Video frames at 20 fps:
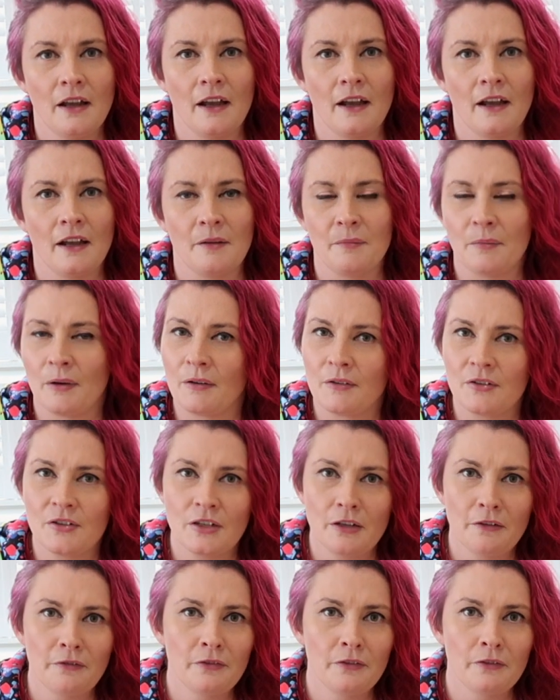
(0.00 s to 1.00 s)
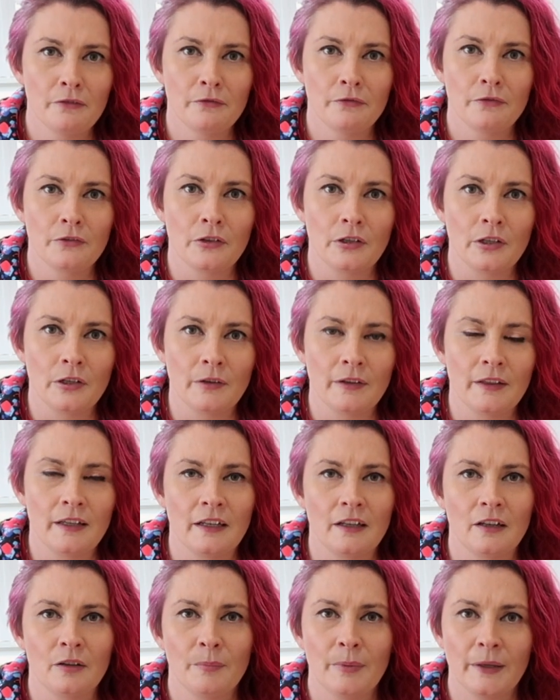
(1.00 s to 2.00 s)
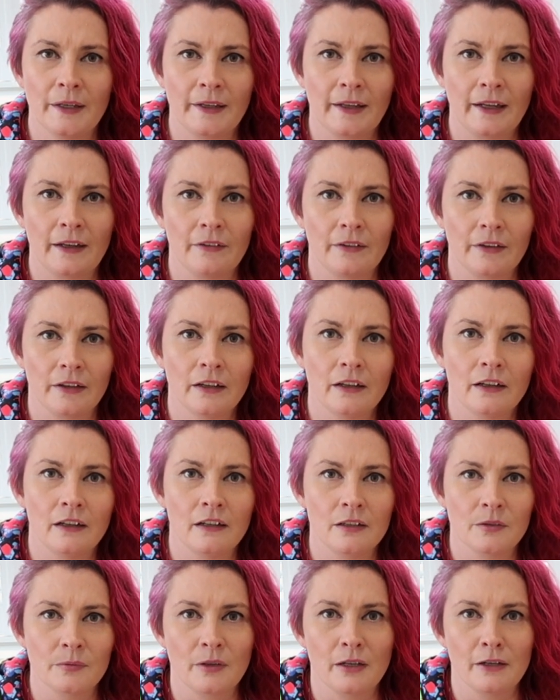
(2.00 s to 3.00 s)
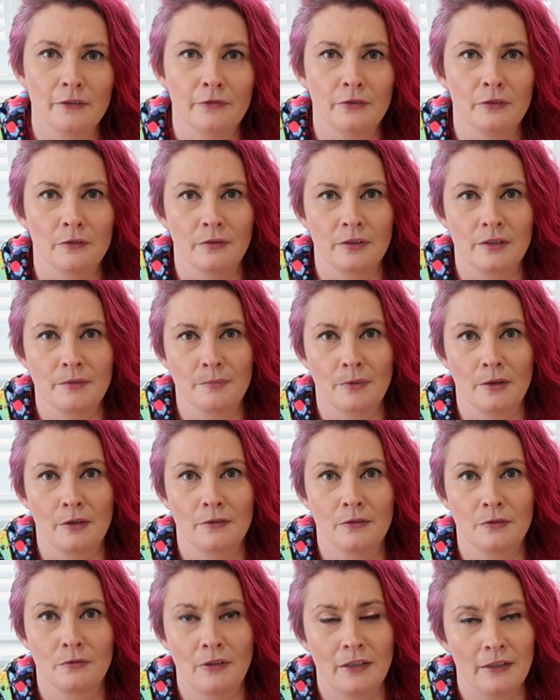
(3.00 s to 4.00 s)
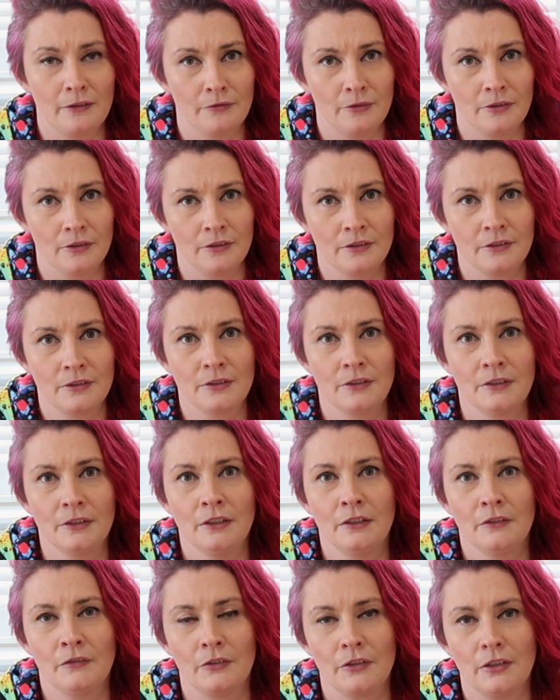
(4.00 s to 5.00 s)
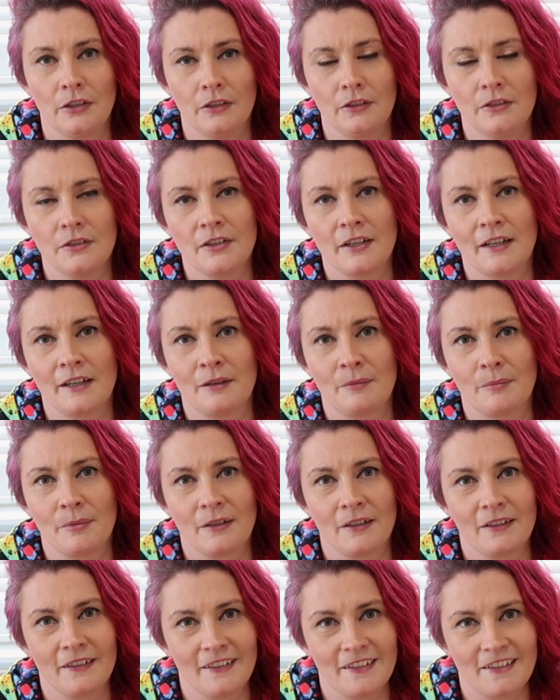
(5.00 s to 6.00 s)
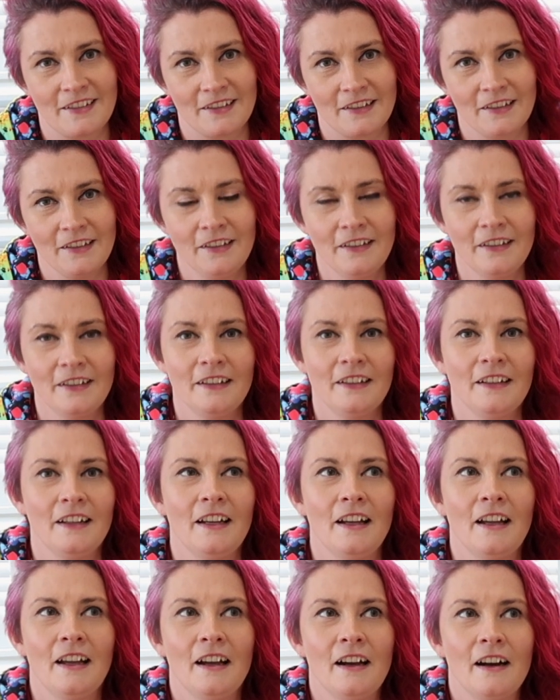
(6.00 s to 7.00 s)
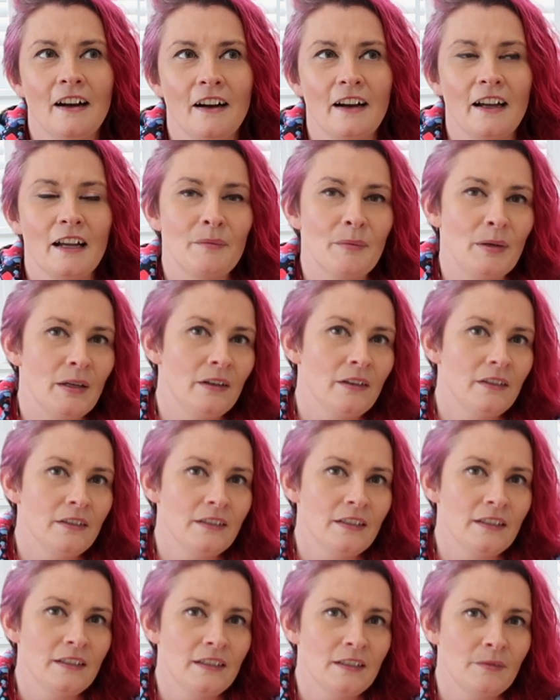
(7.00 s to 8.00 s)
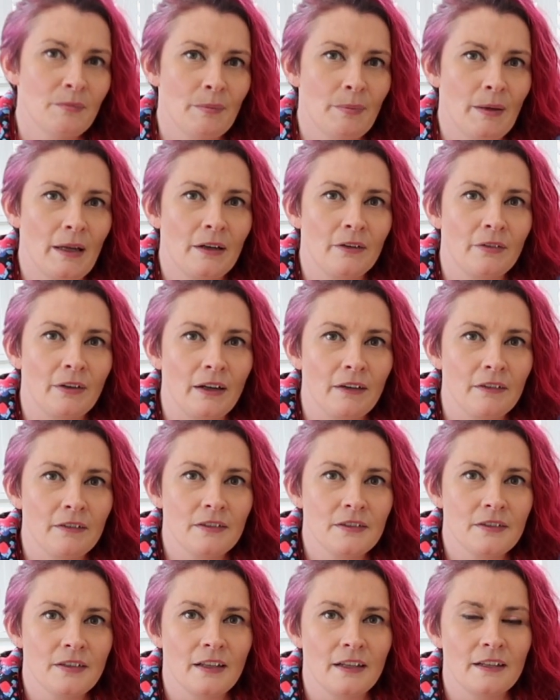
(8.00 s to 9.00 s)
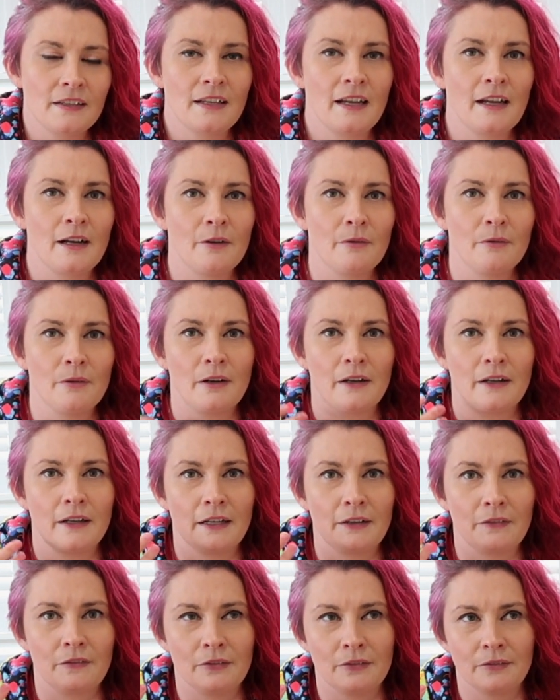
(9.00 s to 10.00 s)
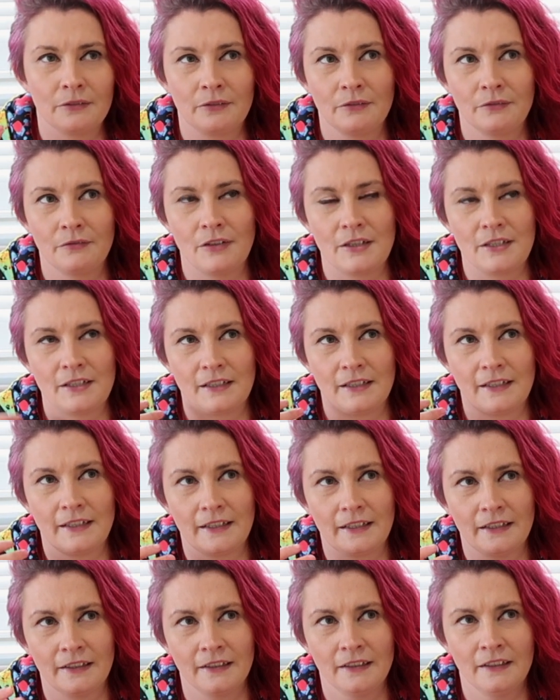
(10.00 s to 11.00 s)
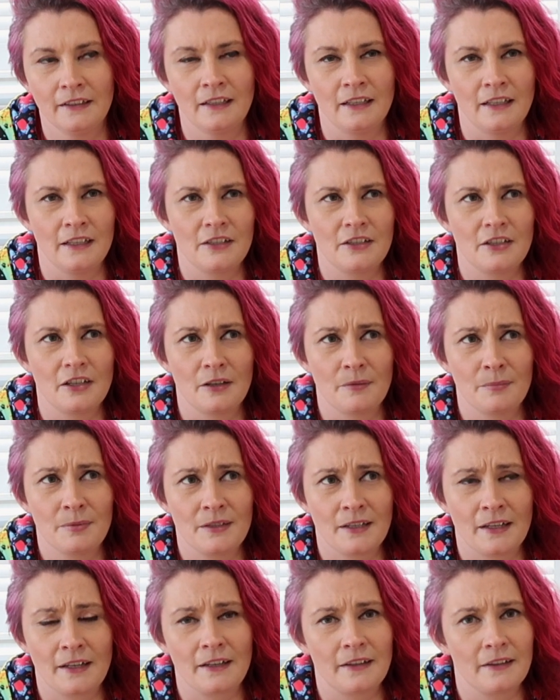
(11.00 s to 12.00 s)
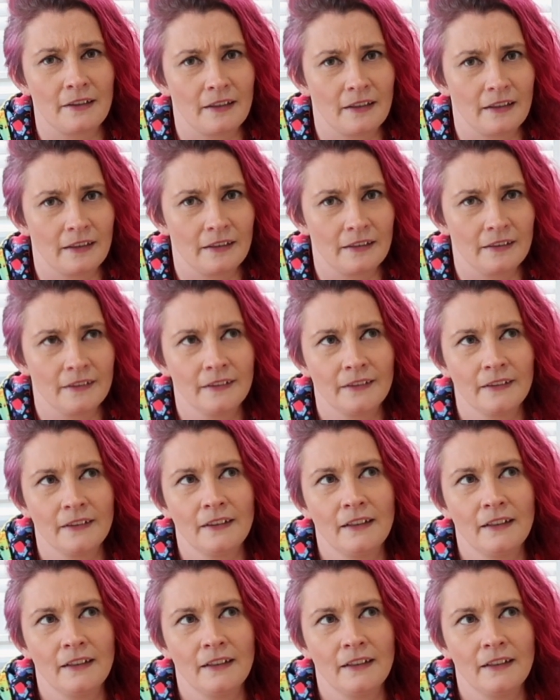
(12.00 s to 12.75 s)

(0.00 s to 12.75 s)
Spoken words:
I'll shuffle them for you, and then I'll pick out the card what I feel is most relevant for you to help guide you. I am an artist, is my background, so that's how I visually interpretate things.